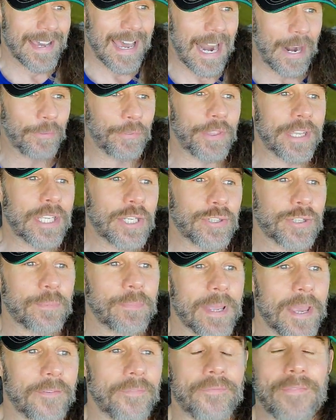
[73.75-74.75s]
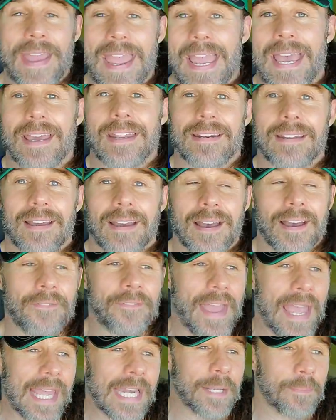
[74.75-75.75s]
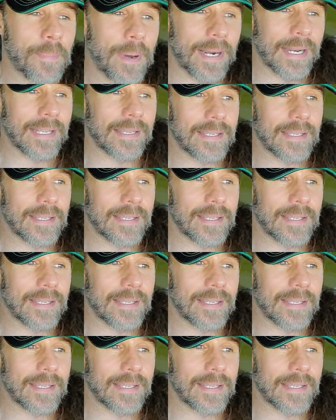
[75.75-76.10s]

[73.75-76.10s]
I don't think you should be a fan of anybody,